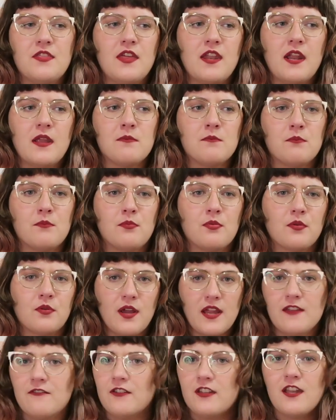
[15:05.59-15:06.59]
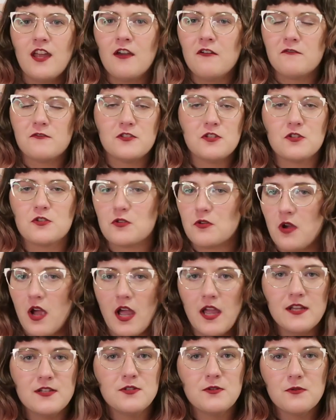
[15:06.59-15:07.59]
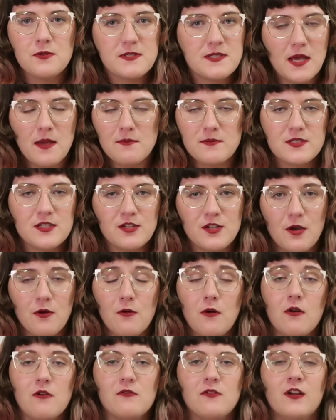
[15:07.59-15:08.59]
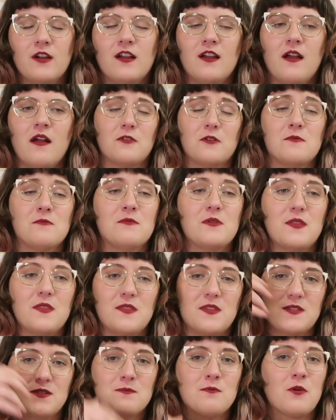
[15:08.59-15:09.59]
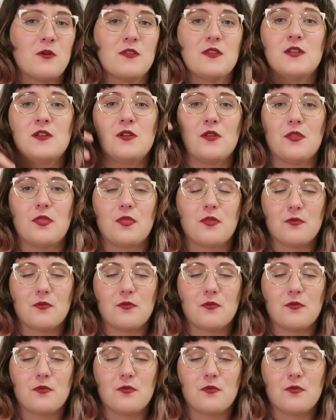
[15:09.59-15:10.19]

that I'm brave enough to try to attempt to go over from this more than